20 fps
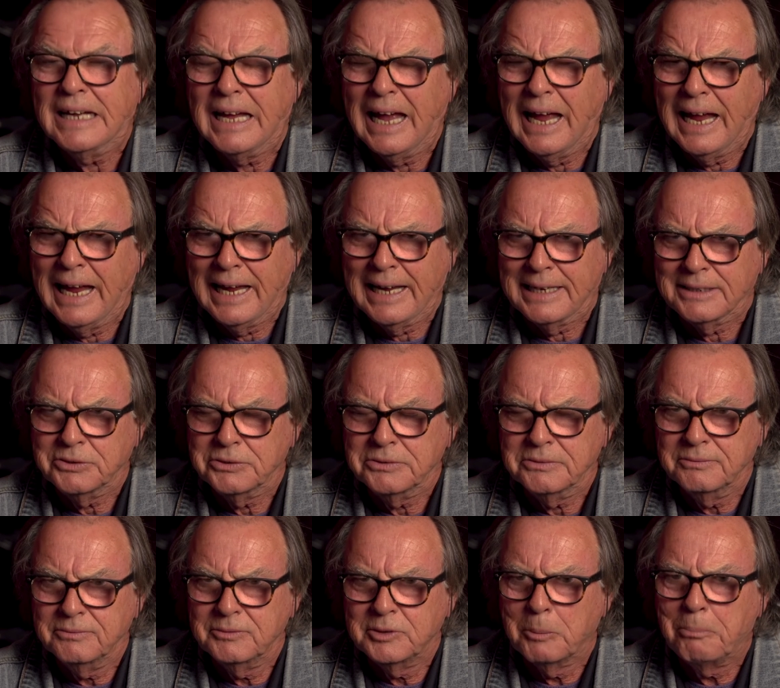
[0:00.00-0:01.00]

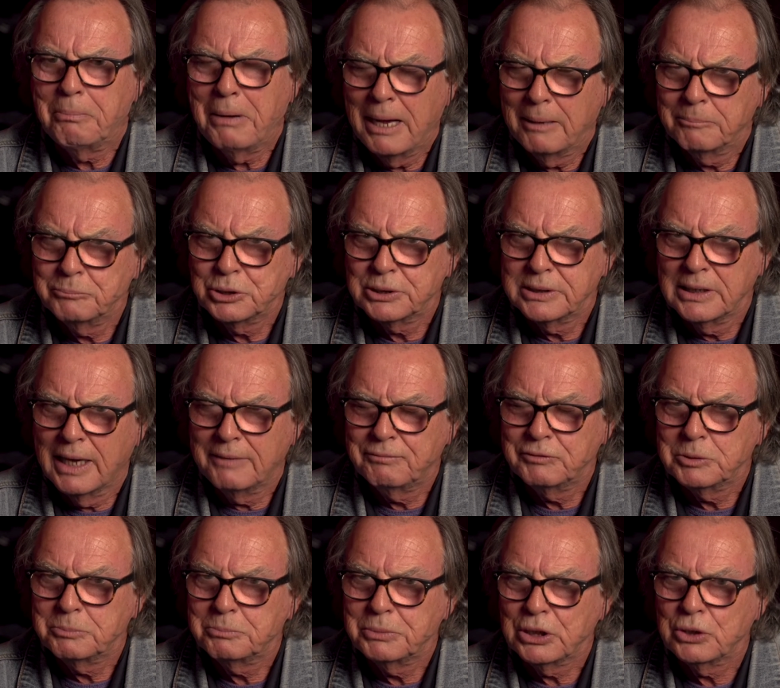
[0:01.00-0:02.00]
and the pubs love
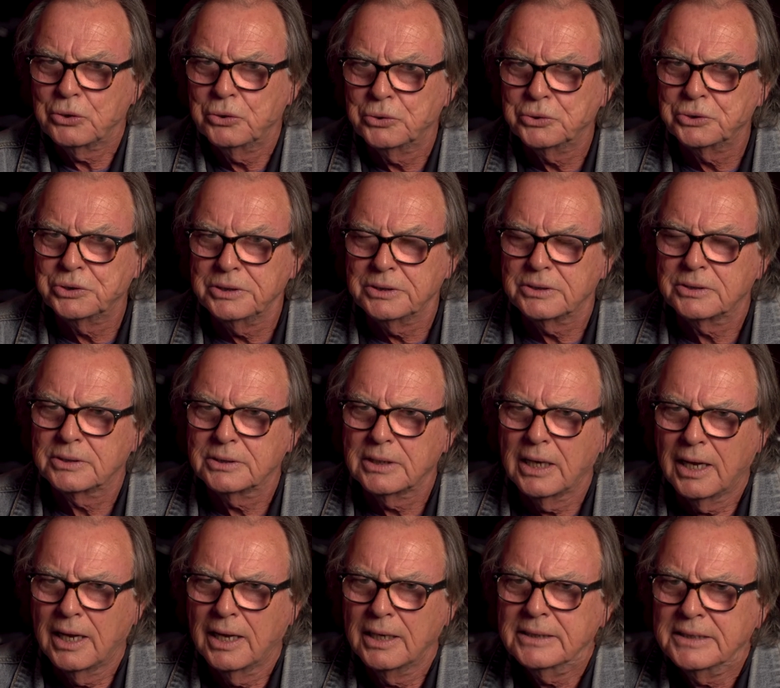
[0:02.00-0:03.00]
it because
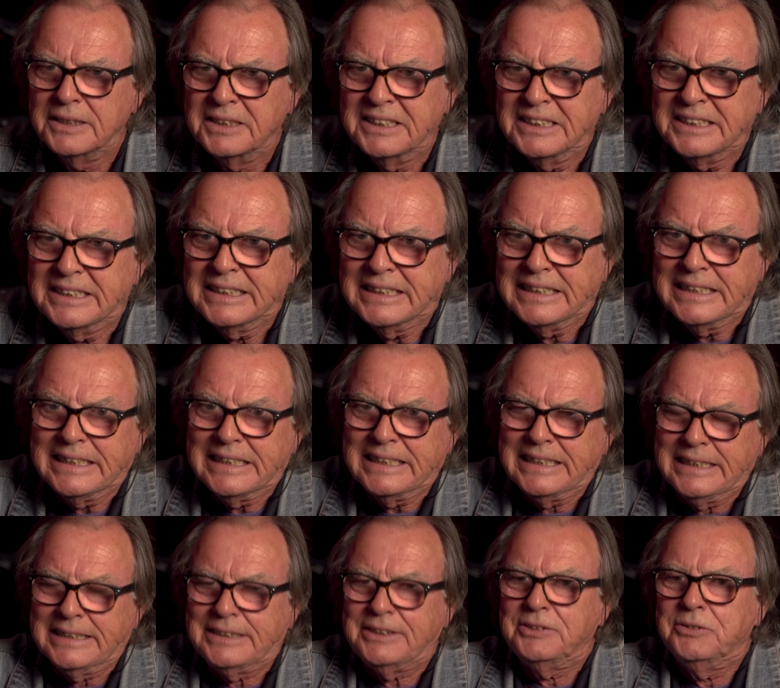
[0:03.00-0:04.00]

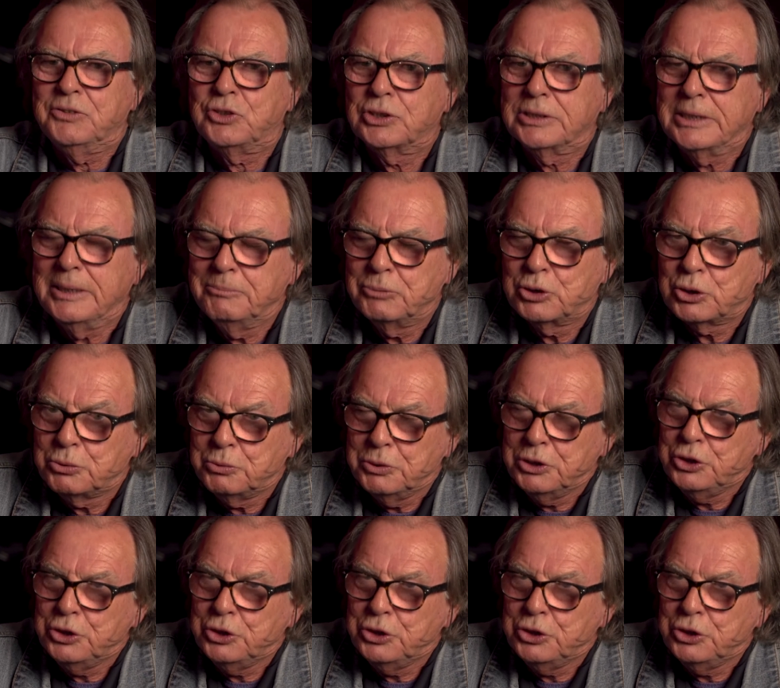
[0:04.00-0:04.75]
it seems to